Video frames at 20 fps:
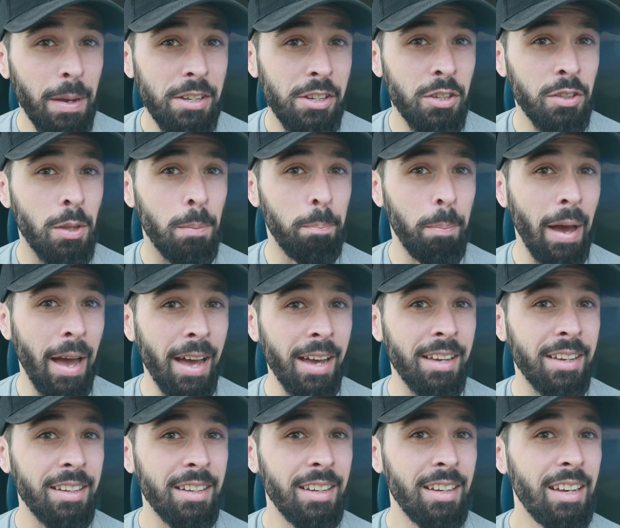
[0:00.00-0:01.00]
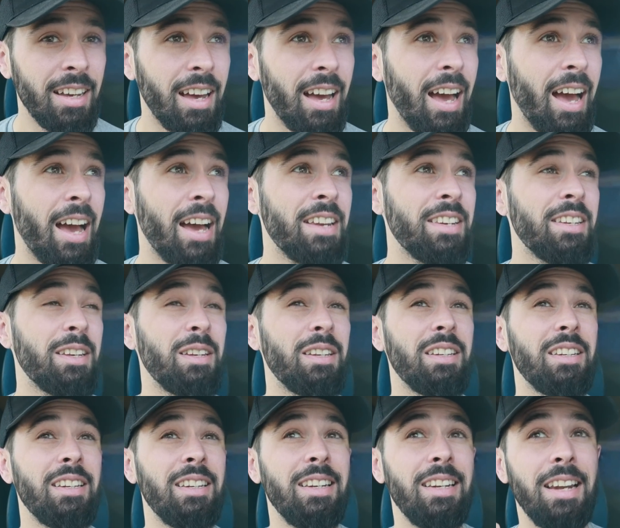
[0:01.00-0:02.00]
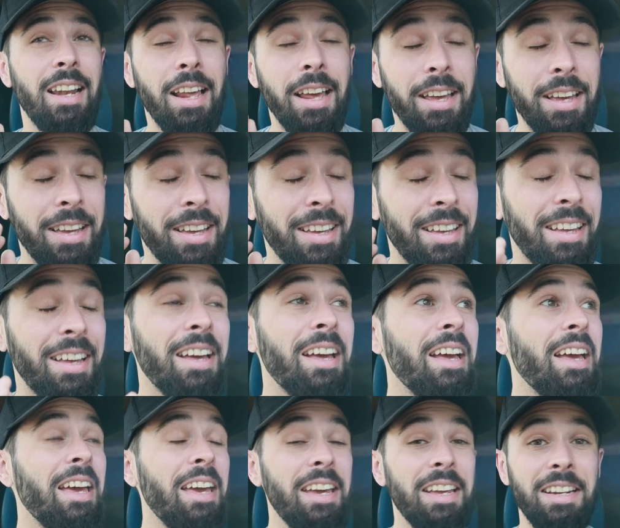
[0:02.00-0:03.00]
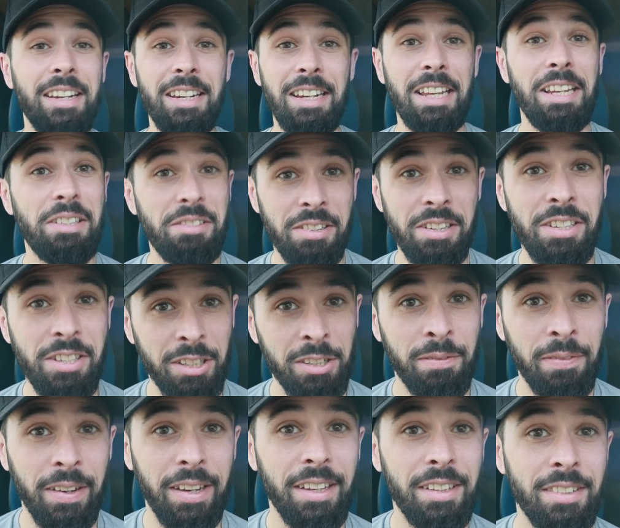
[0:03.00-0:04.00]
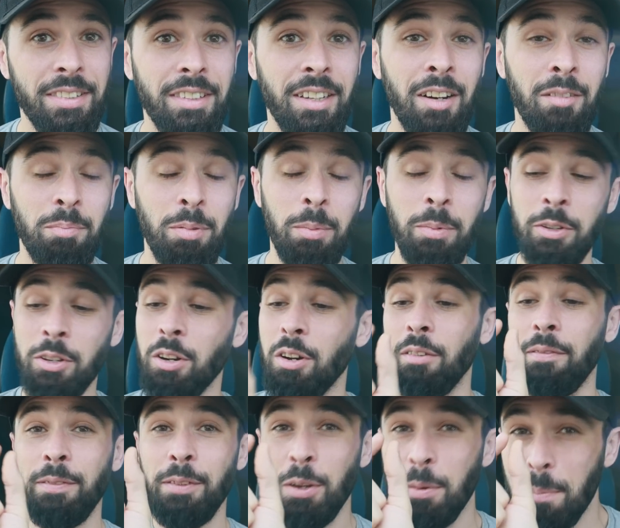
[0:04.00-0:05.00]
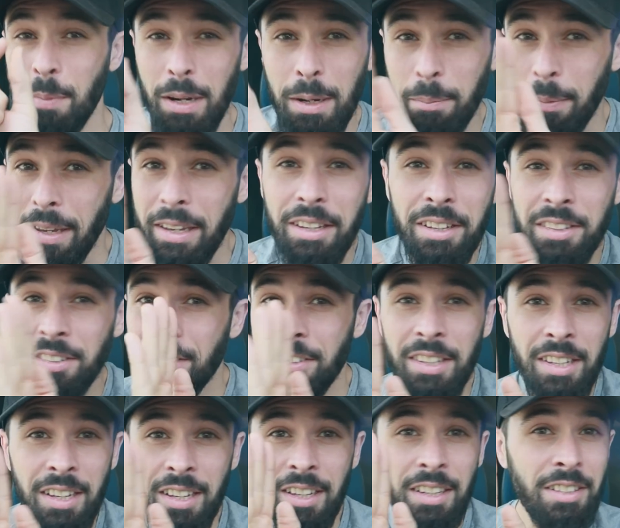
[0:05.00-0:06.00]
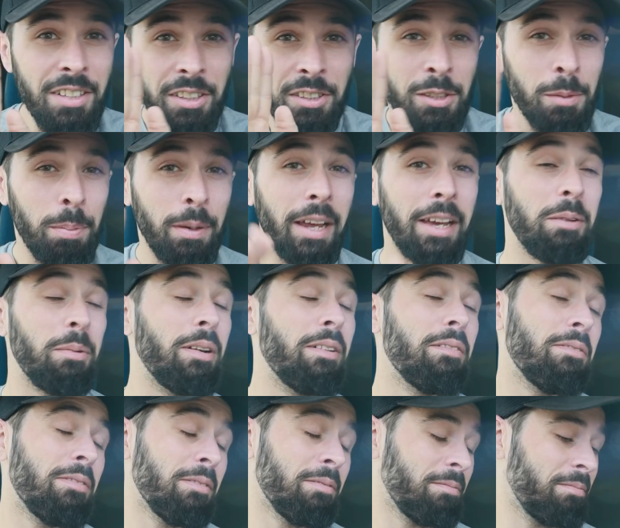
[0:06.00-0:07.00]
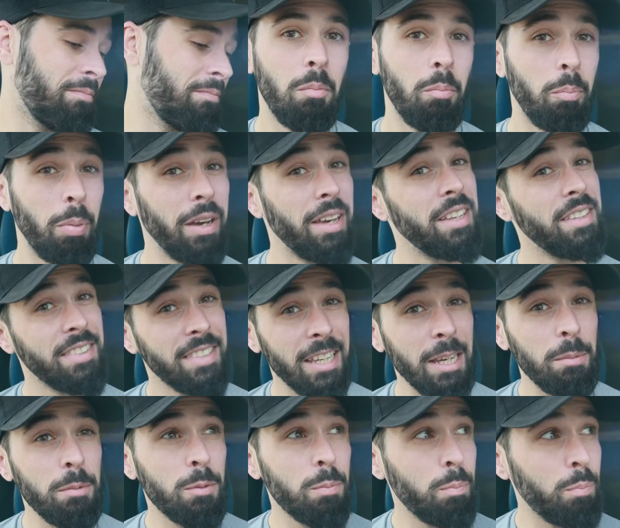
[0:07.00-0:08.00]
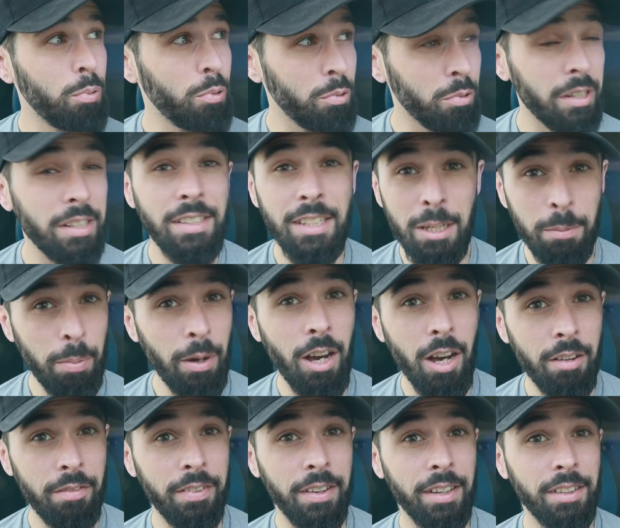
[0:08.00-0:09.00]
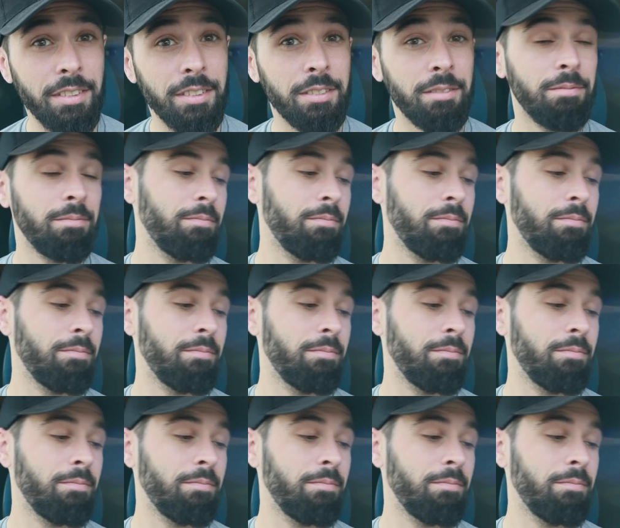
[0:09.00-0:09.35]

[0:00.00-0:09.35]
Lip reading: measured the back and it literally just fits. I've probably got a few millimeters just to play with, but it seems pretty perfect.